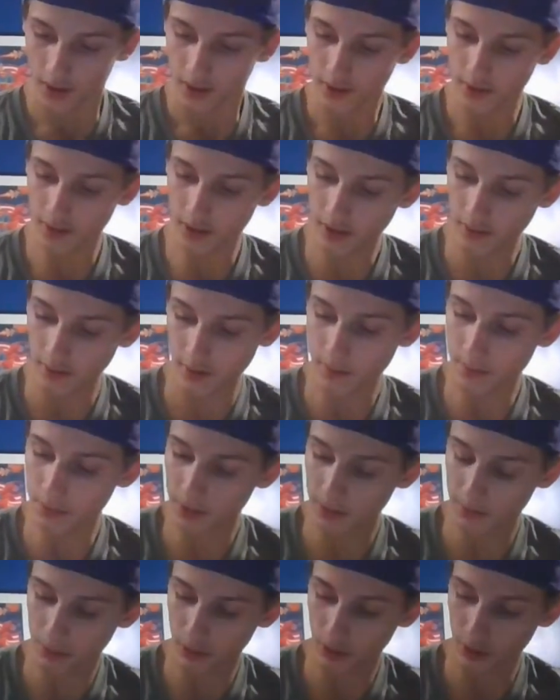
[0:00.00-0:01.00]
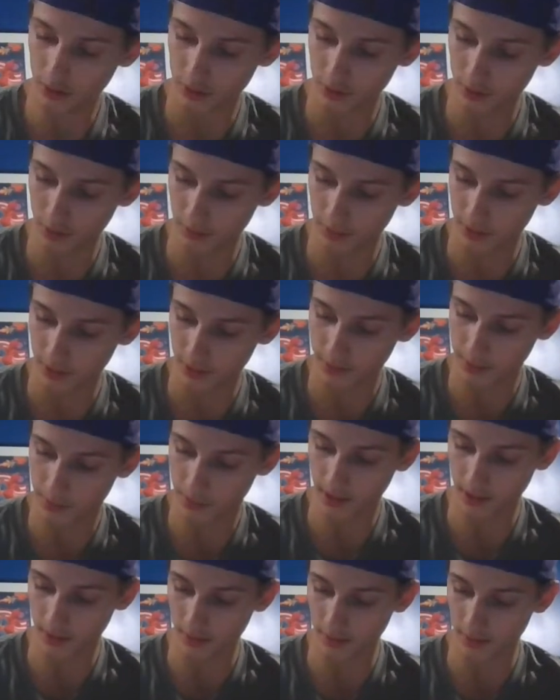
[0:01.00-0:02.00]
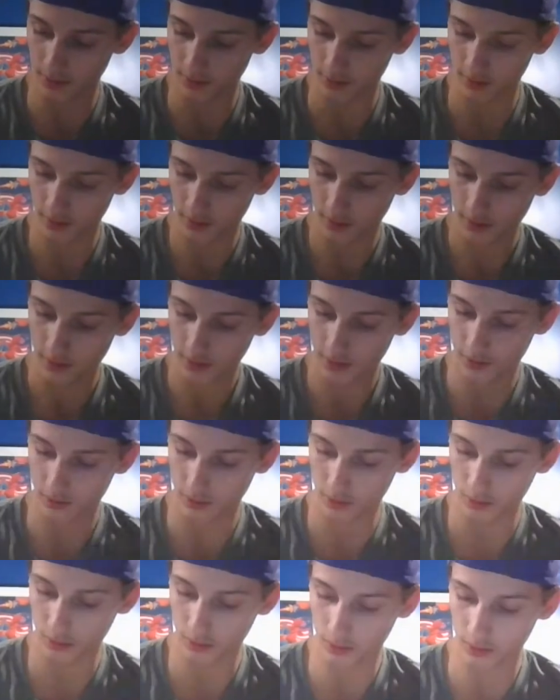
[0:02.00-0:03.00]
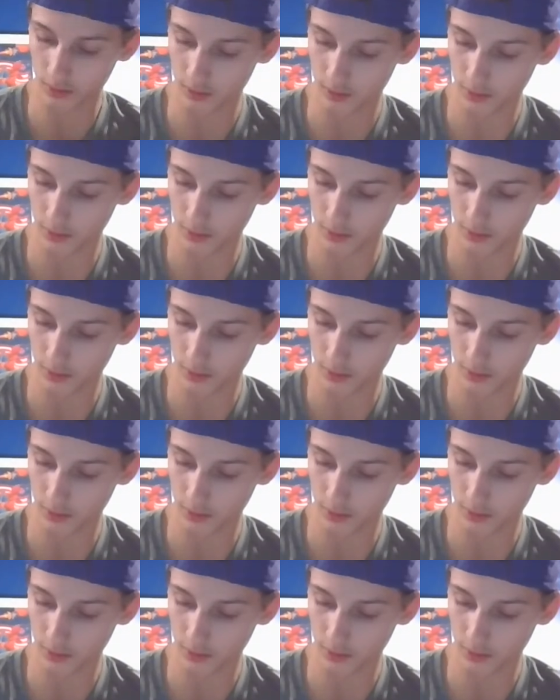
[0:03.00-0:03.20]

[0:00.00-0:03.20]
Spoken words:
You're not allowed to bring personal music players to school,